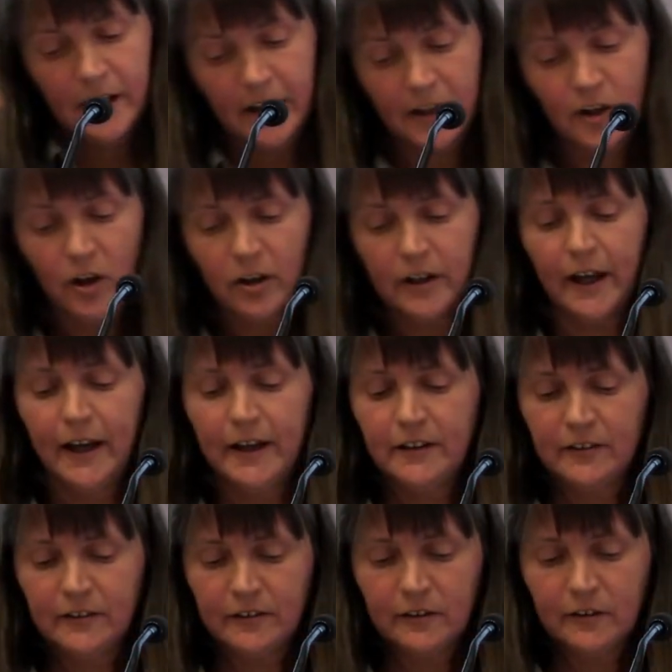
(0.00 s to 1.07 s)
in our
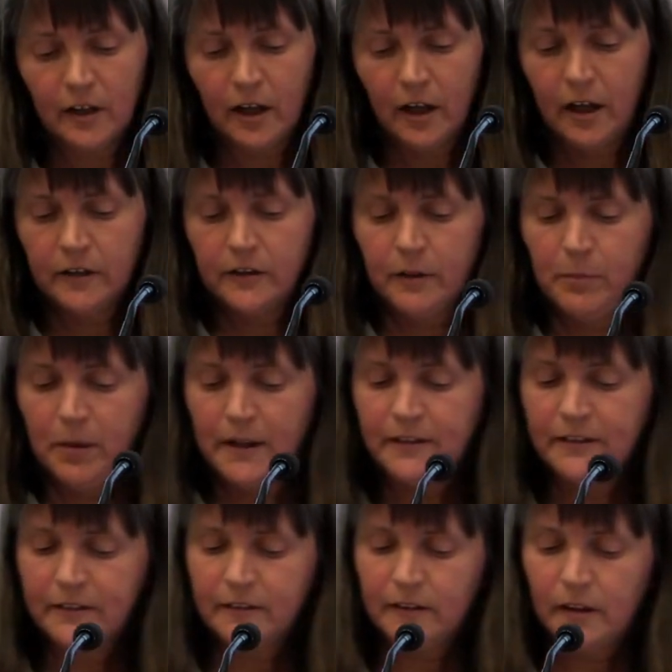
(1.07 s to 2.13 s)
case, the
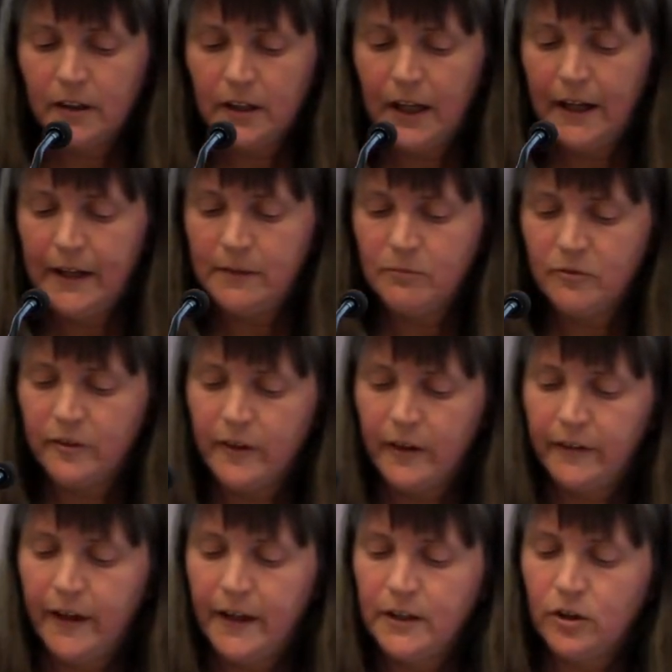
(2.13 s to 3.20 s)
police claimed
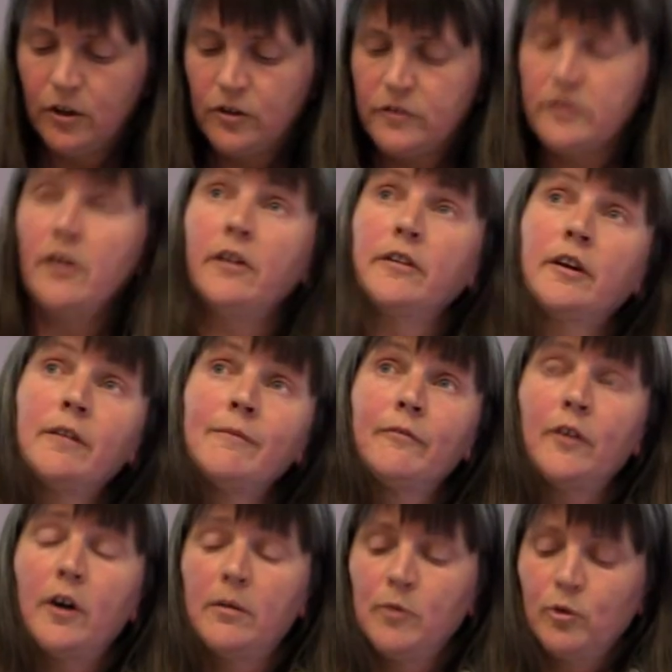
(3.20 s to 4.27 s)
that they could neither
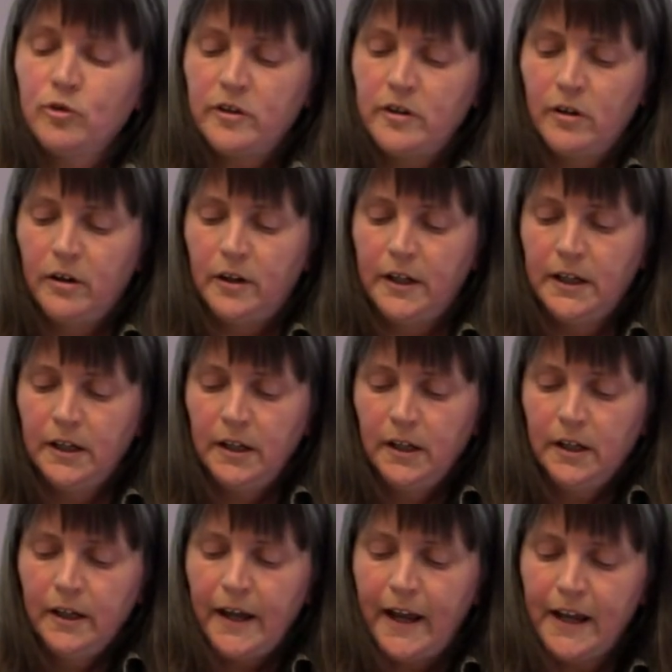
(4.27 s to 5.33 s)
confirm nor deny
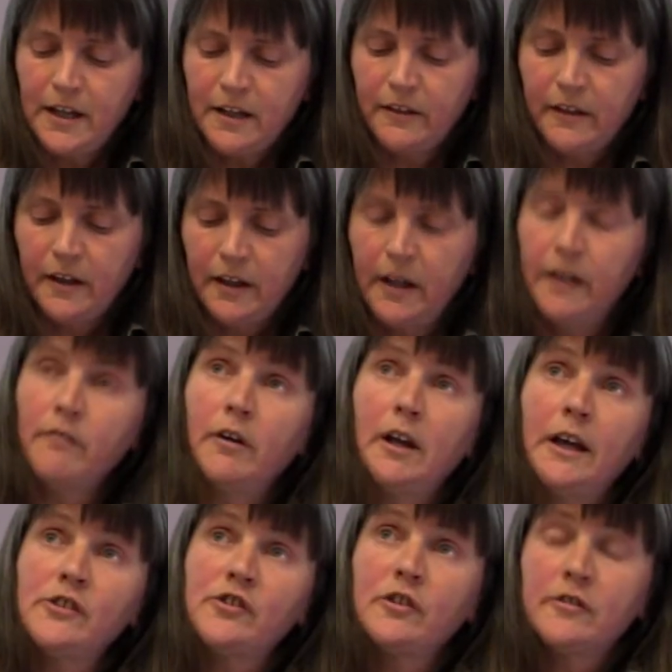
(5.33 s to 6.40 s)
anything in
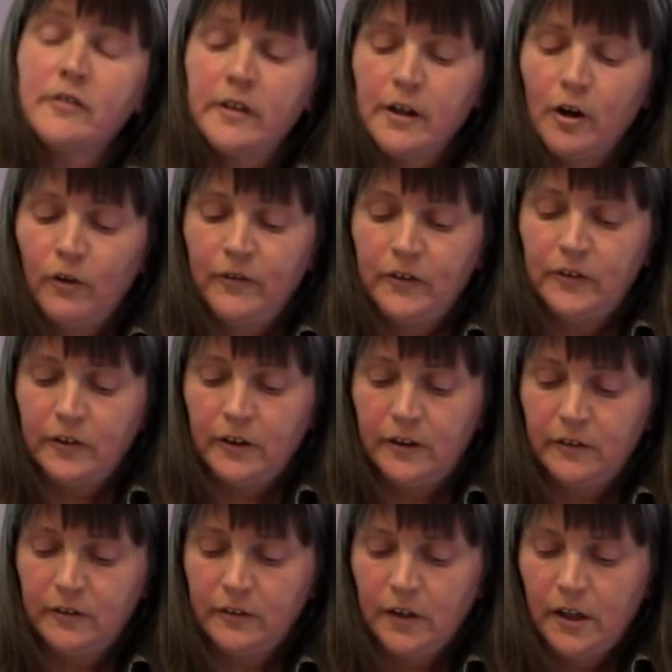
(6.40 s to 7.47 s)
relation to the
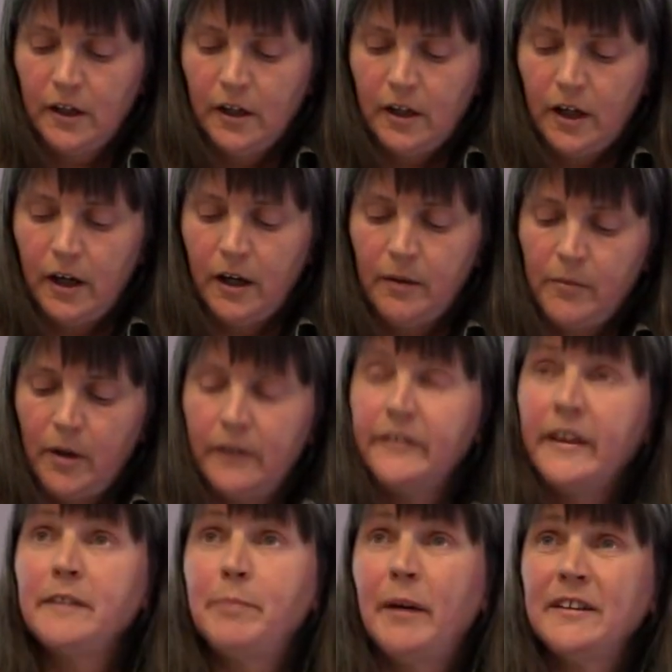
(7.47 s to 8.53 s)
officers.
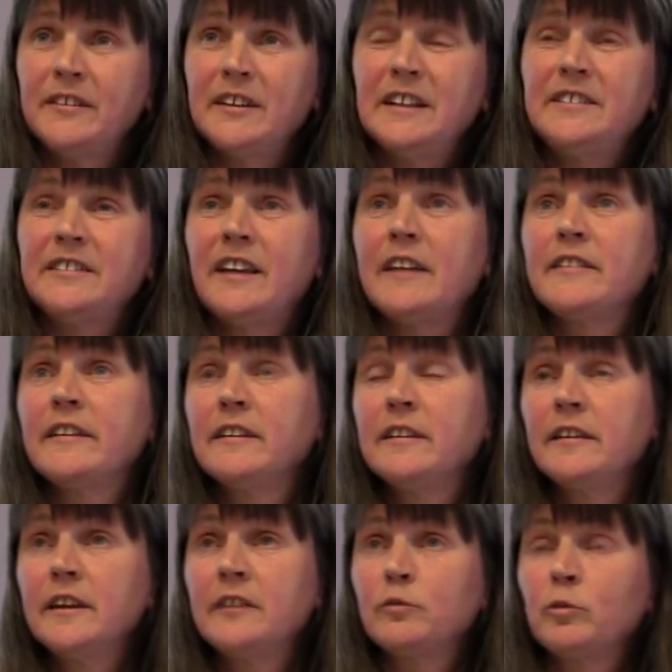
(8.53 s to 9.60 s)
They basically said
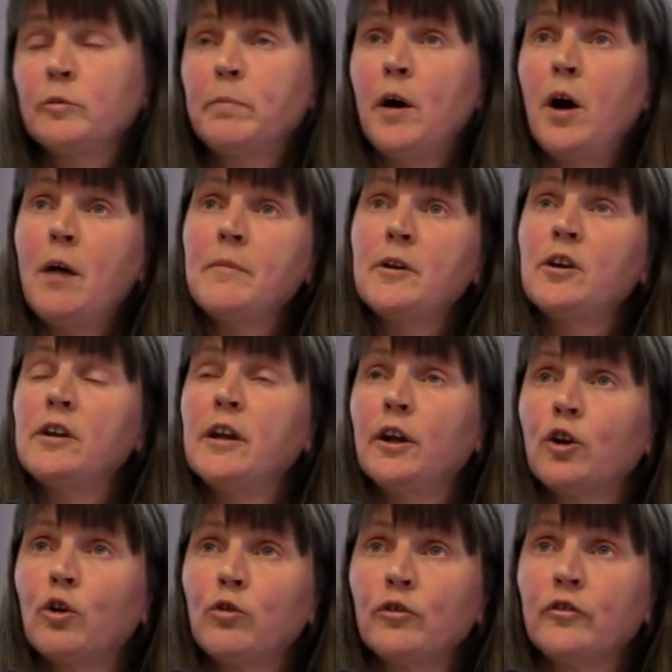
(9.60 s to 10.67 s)
that this was permanent and
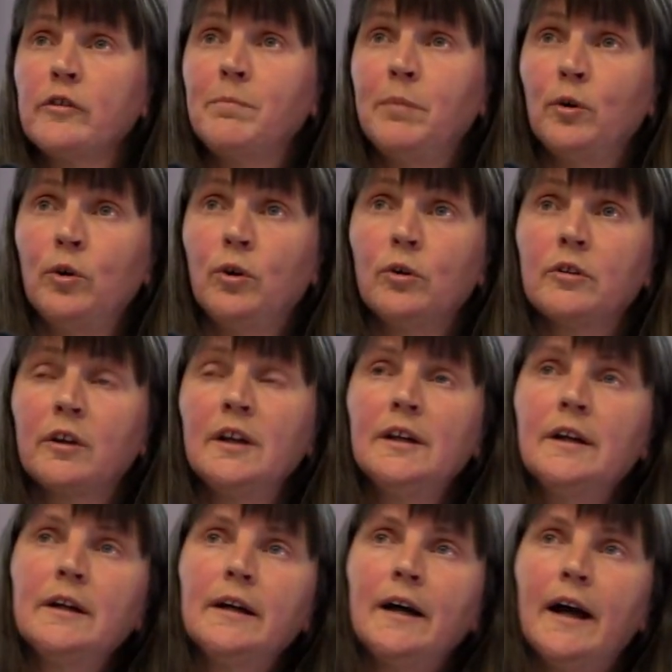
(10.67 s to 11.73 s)
across the board,
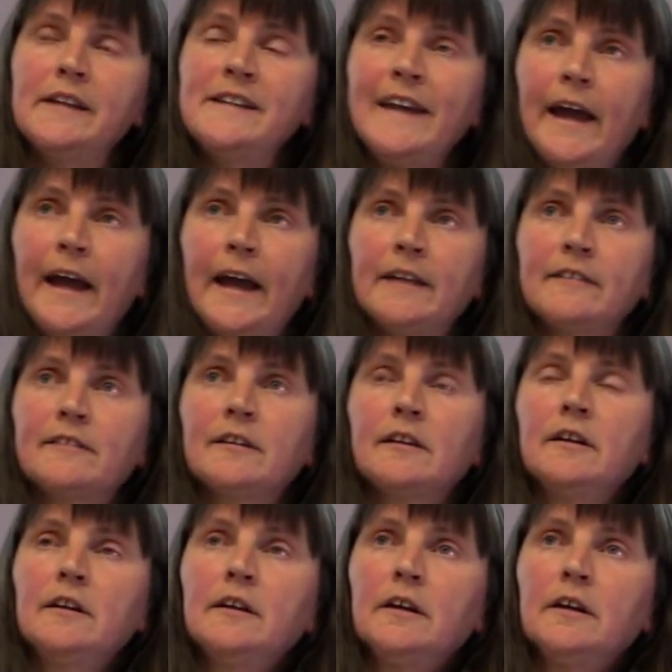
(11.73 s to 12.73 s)
and yet,